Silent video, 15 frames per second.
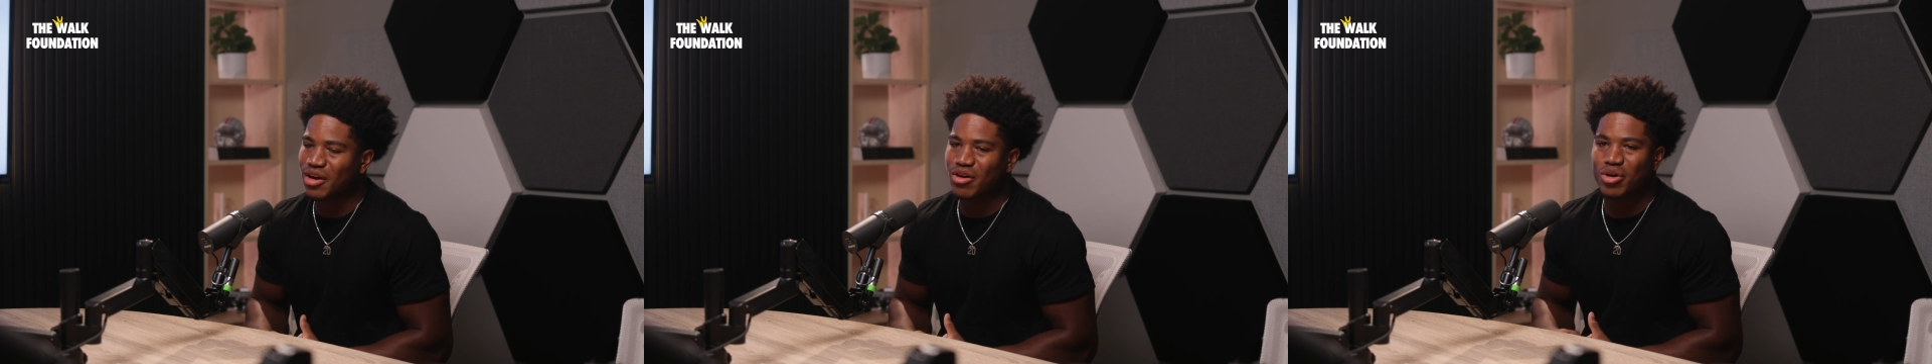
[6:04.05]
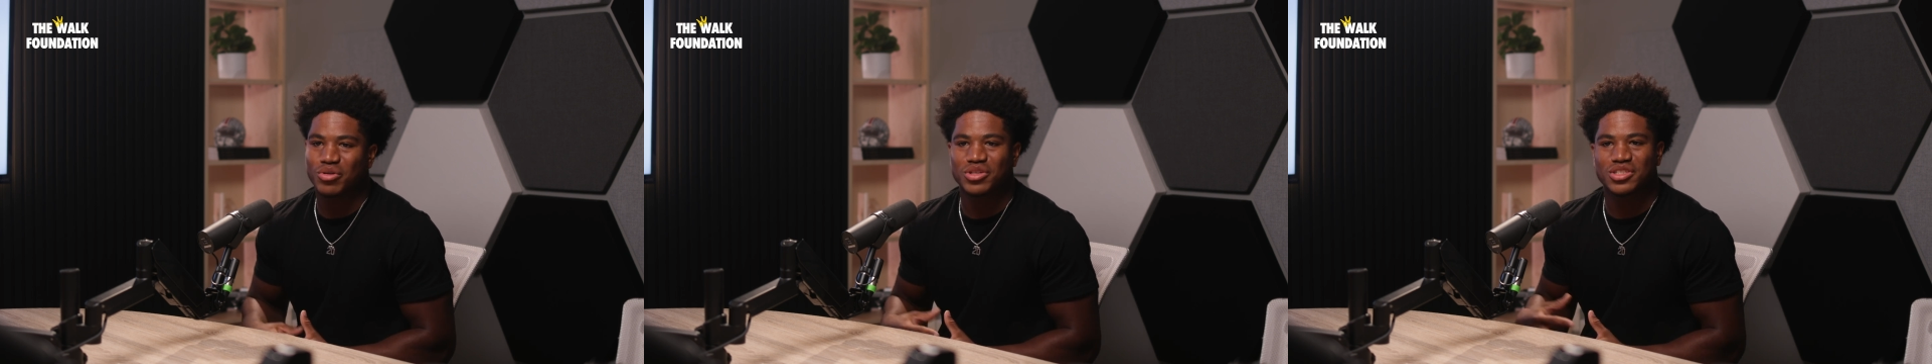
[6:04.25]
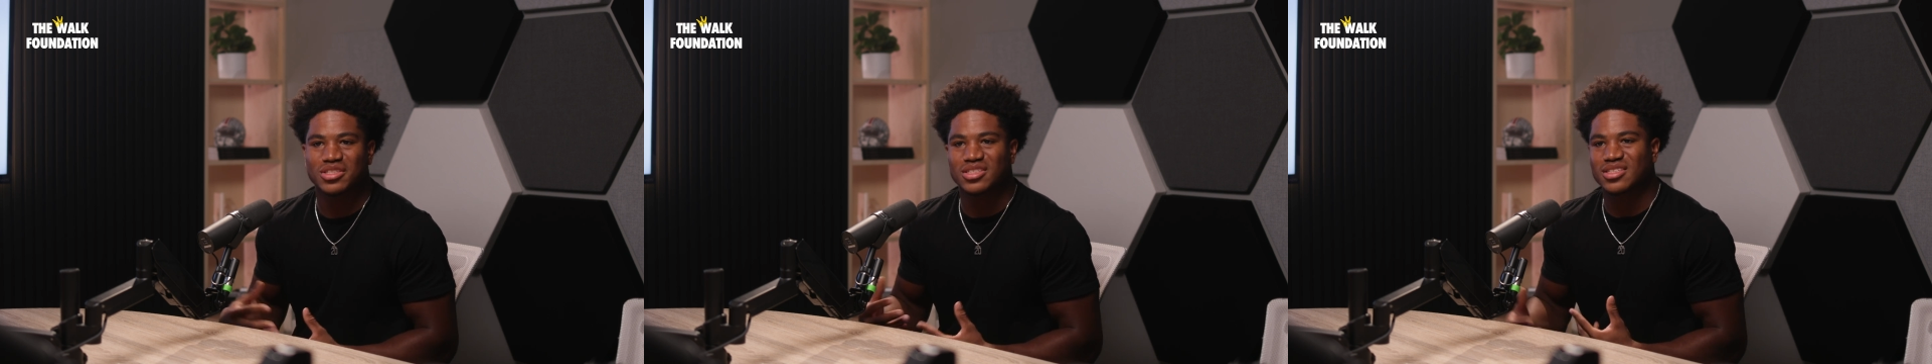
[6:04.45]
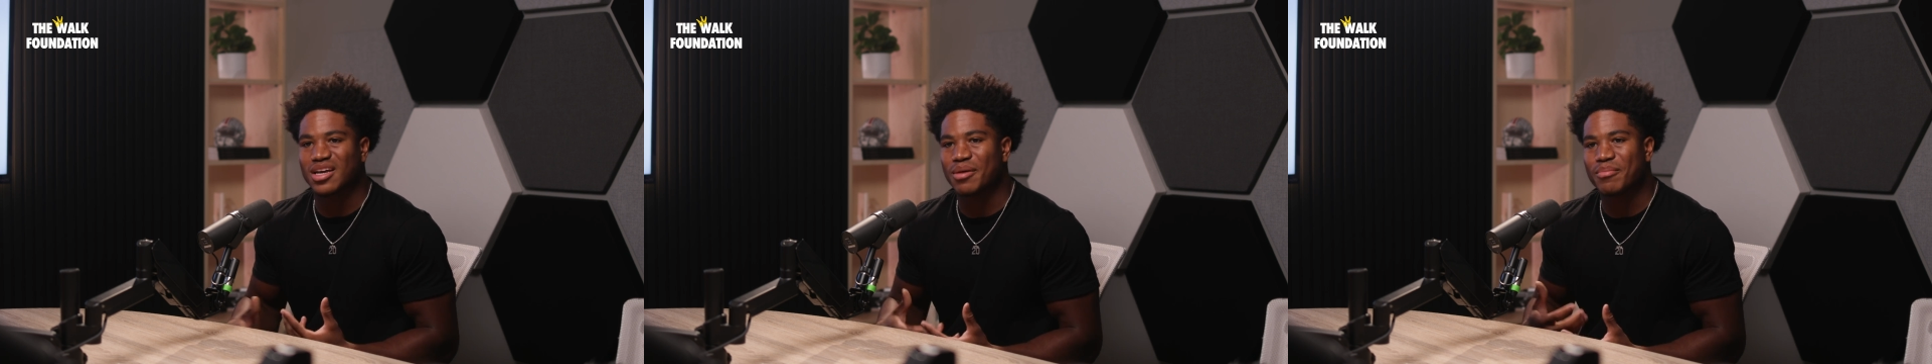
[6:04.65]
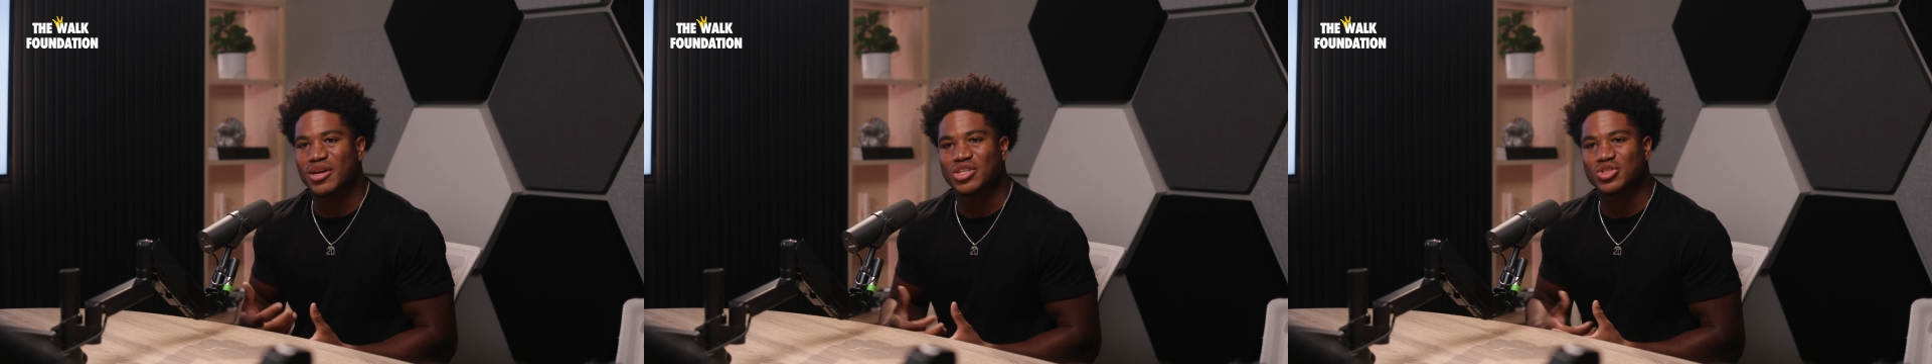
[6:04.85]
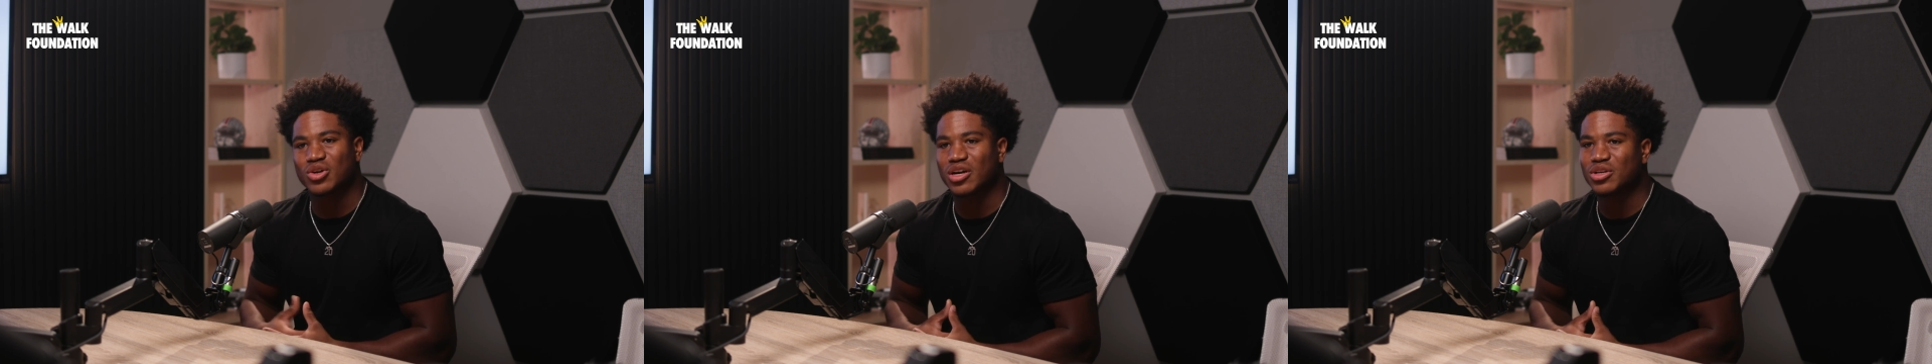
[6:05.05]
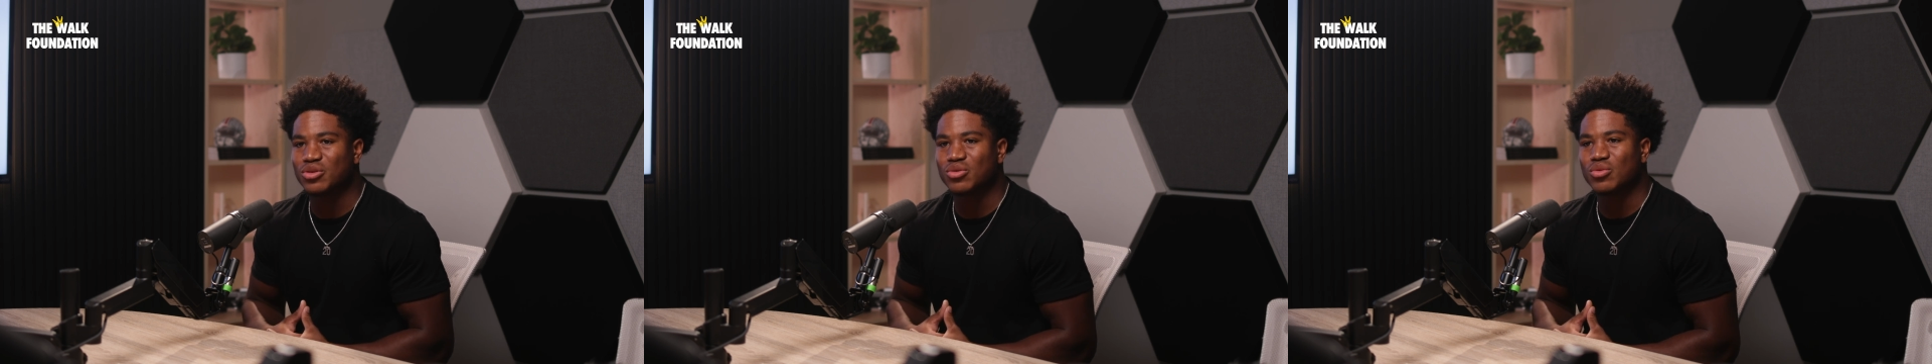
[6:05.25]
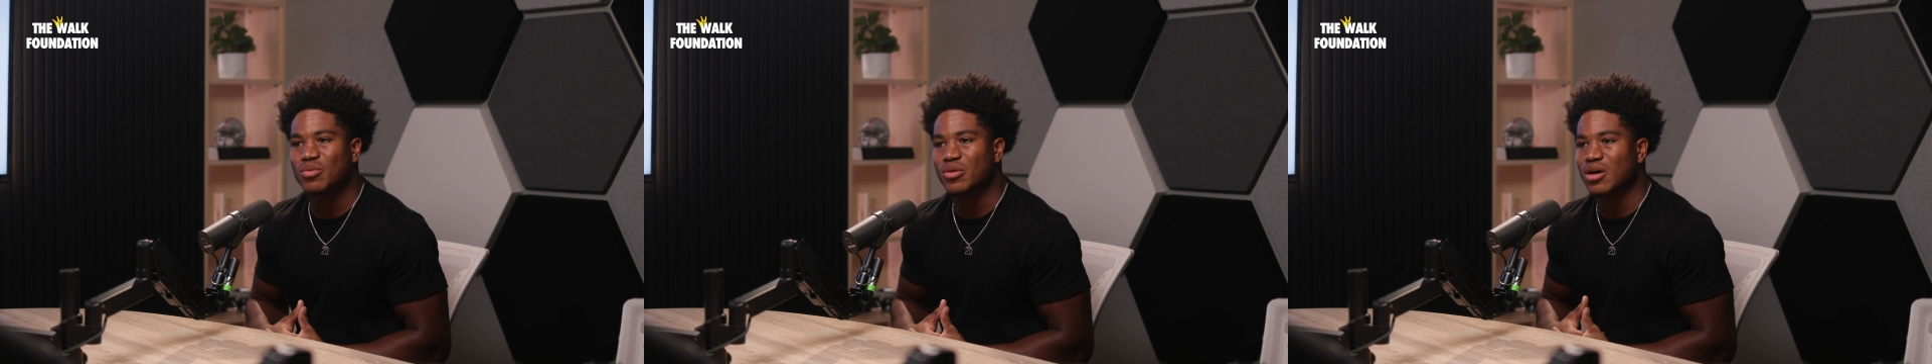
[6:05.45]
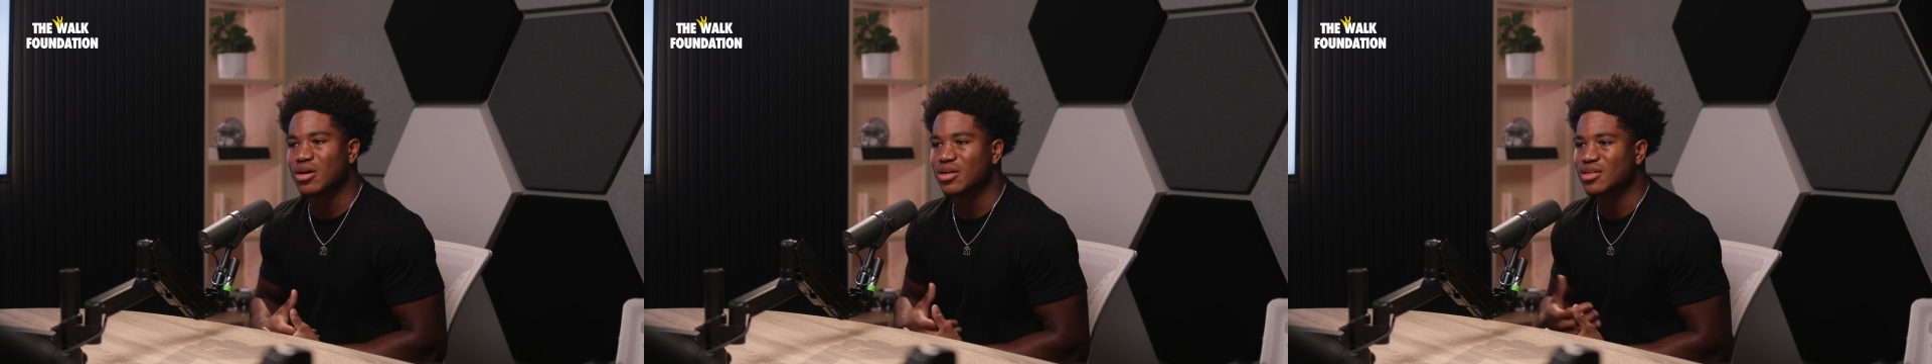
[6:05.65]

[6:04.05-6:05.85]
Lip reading: I make sure I do